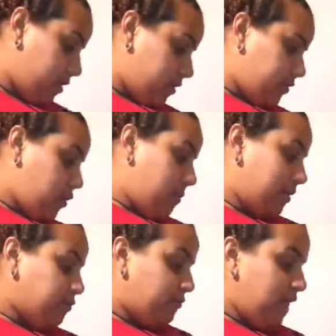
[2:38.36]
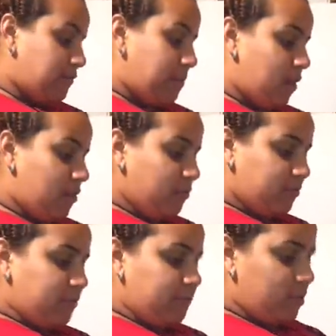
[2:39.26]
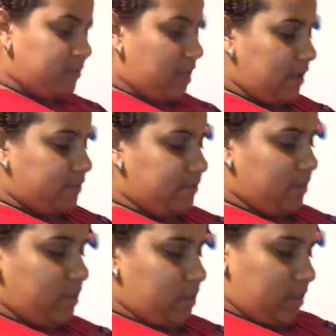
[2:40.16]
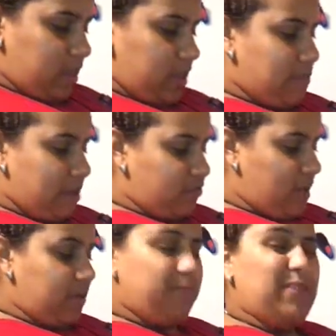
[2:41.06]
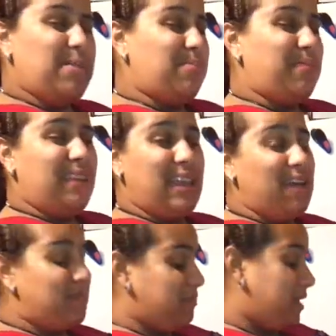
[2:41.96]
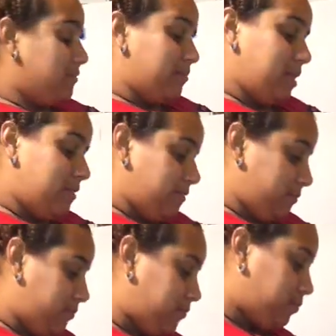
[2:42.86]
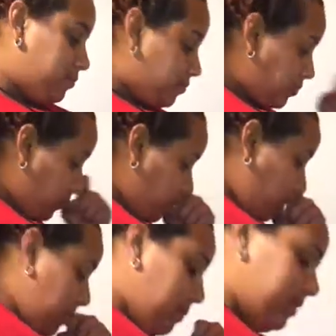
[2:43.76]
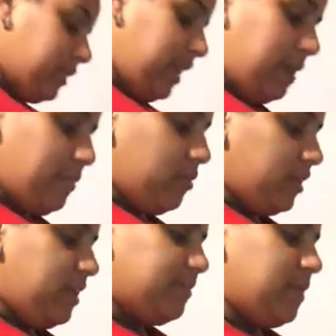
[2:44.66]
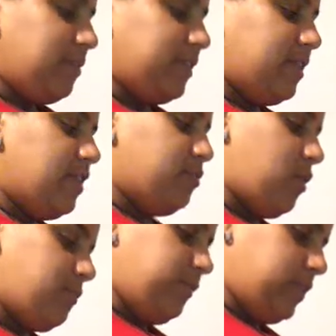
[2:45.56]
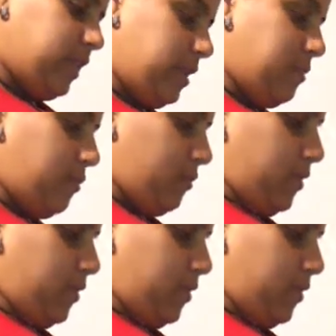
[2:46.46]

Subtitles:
So my two favorite bowls, the Vortex and my dragon flip. Love them, love them, love them. But the clay bowl, there is something that does work for the clay bowl.